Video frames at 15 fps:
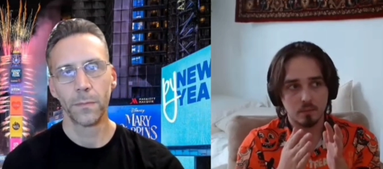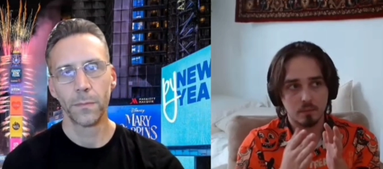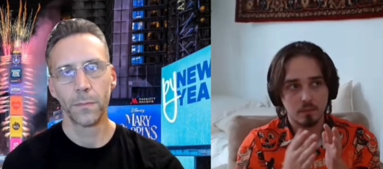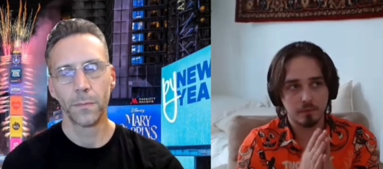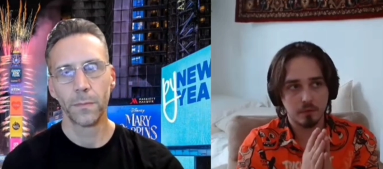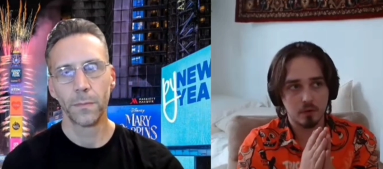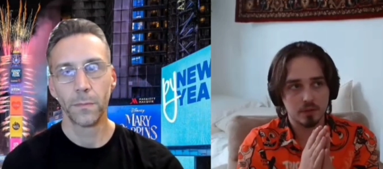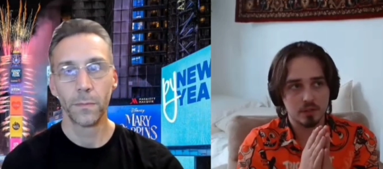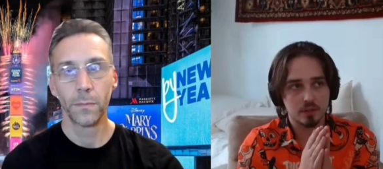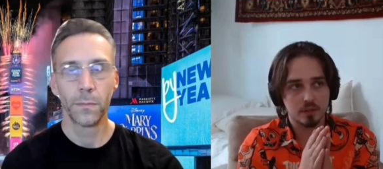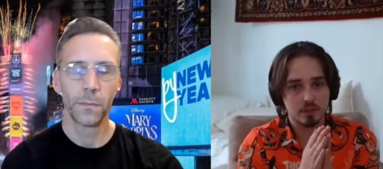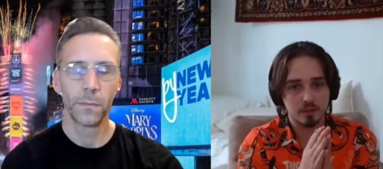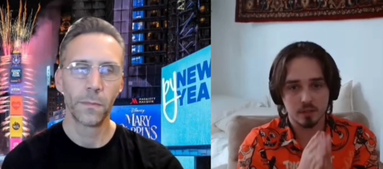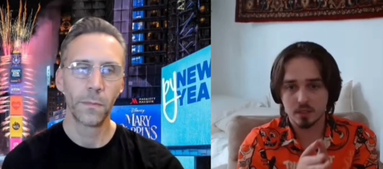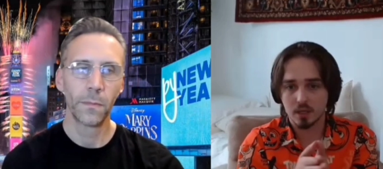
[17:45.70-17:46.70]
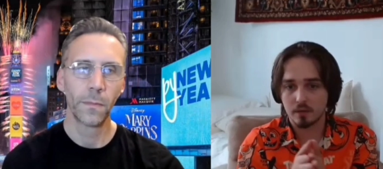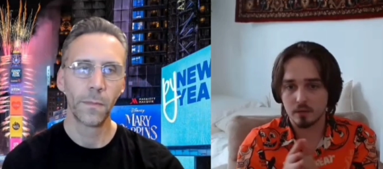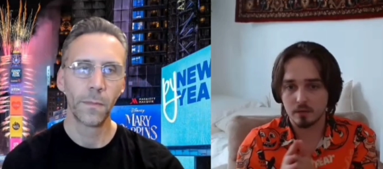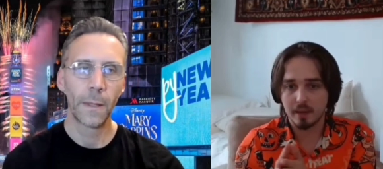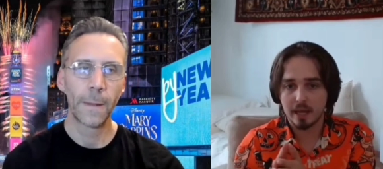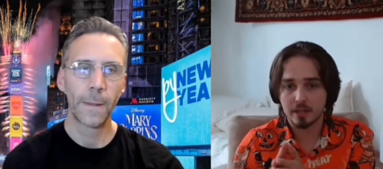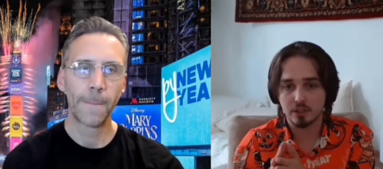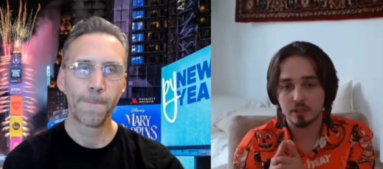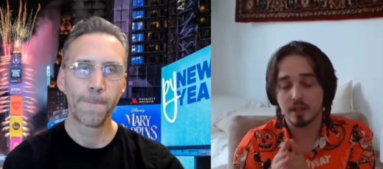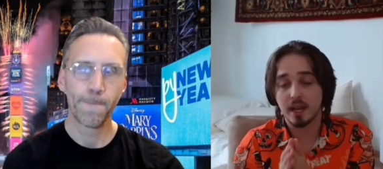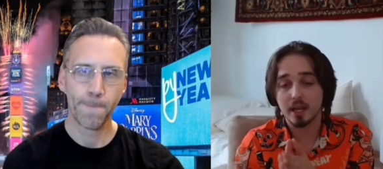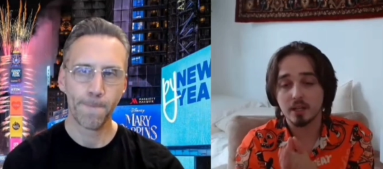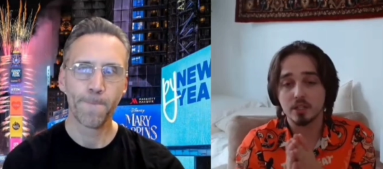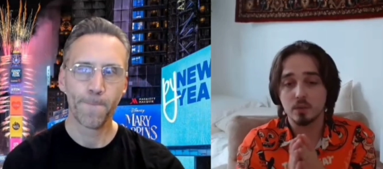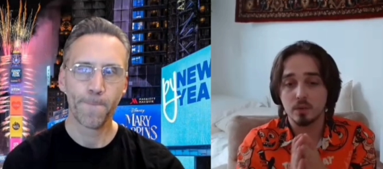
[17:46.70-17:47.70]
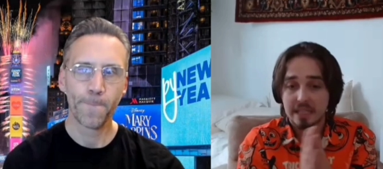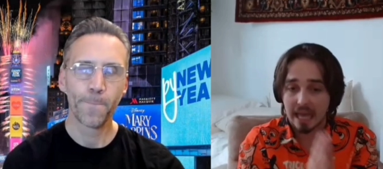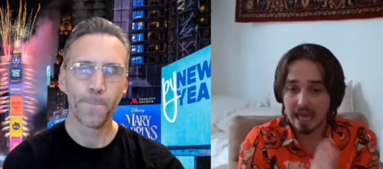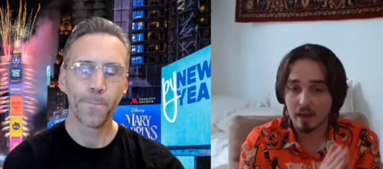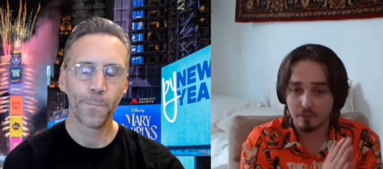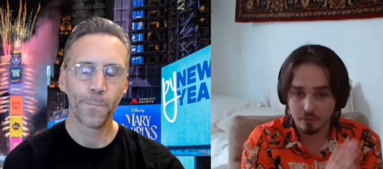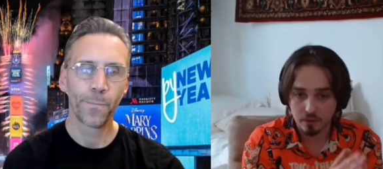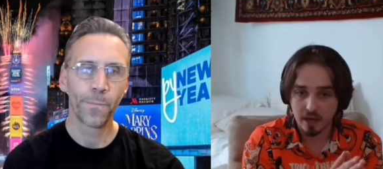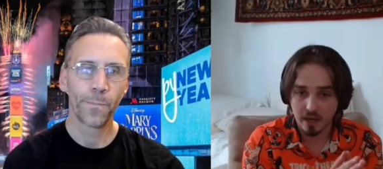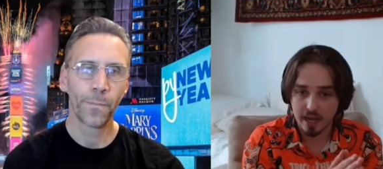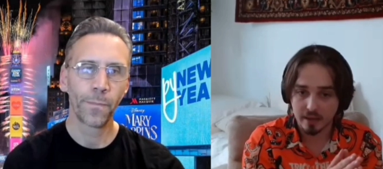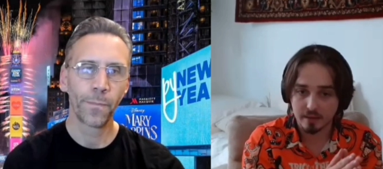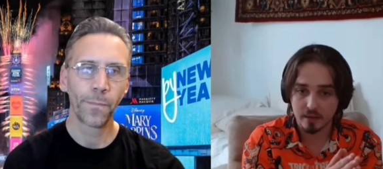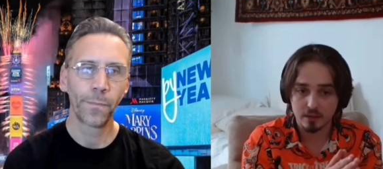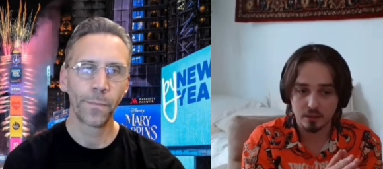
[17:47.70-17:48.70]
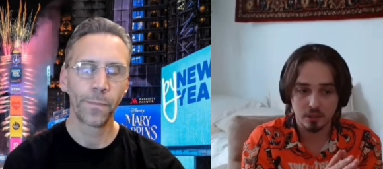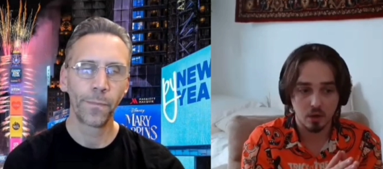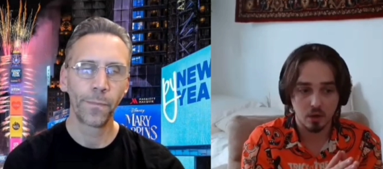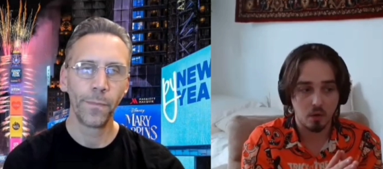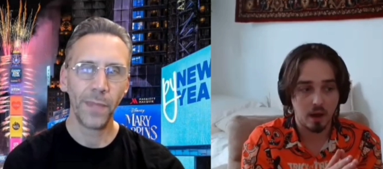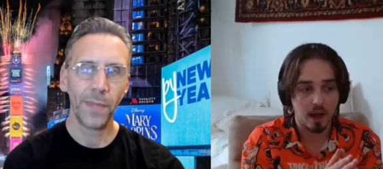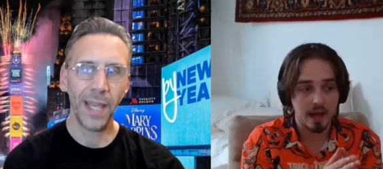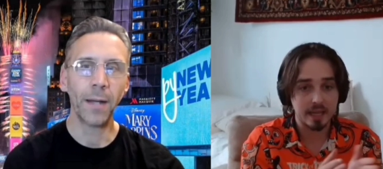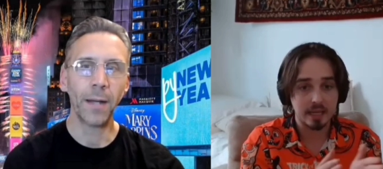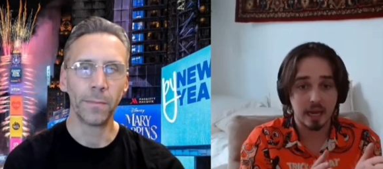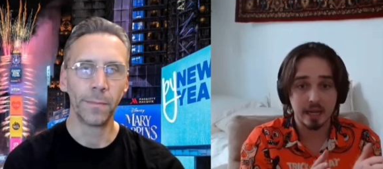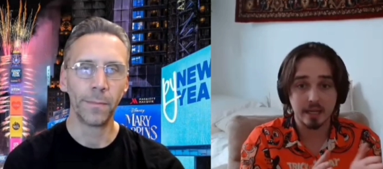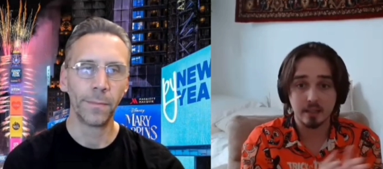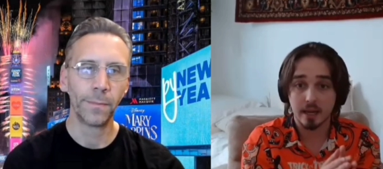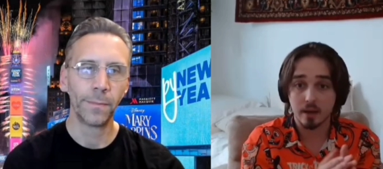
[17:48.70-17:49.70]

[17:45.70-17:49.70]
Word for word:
Speaker 1: first discovered magic. That actually was after acting. So I, yeah.